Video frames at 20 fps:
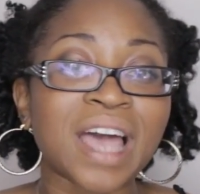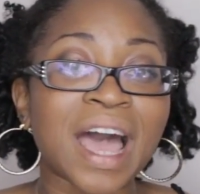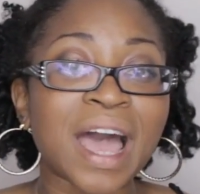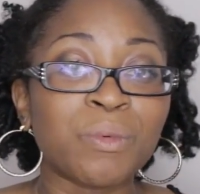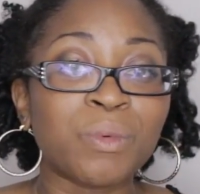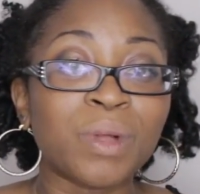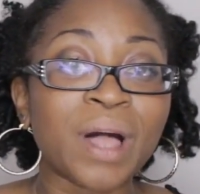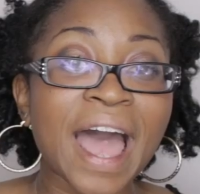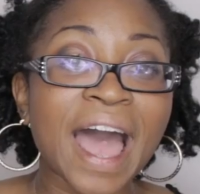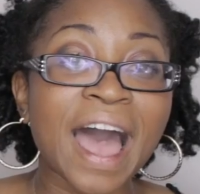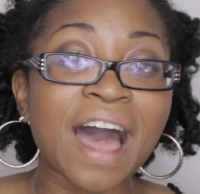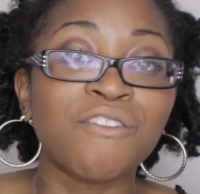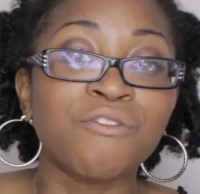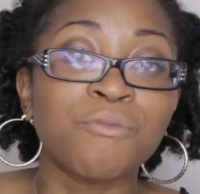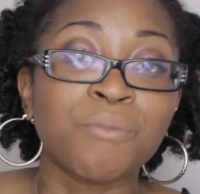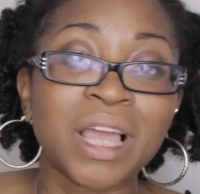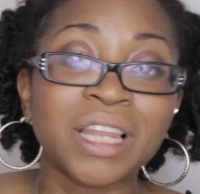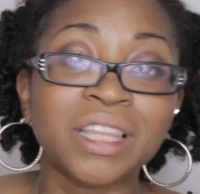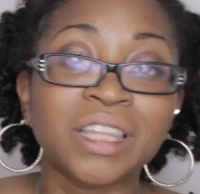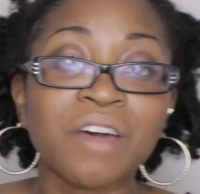I will
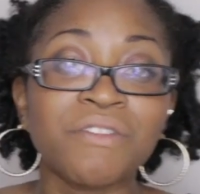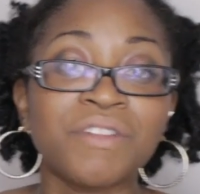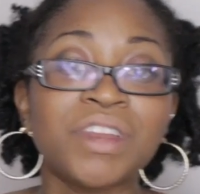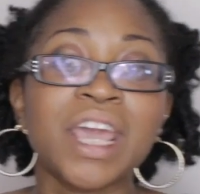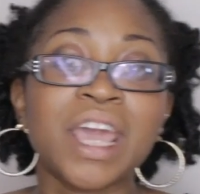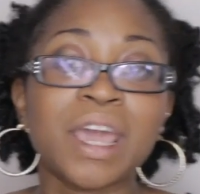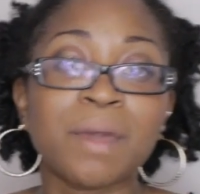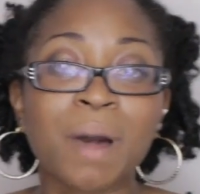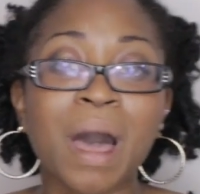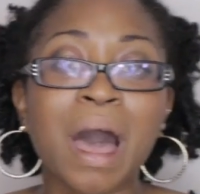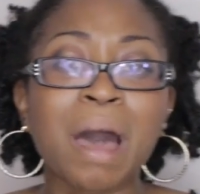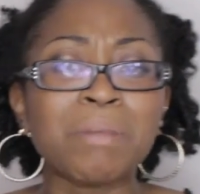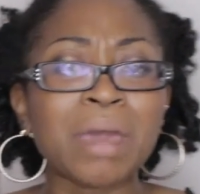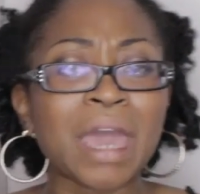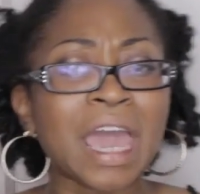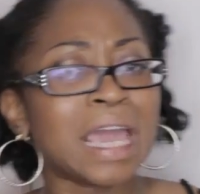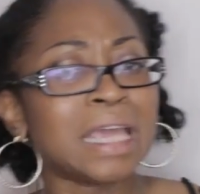have my Love & Hip Hop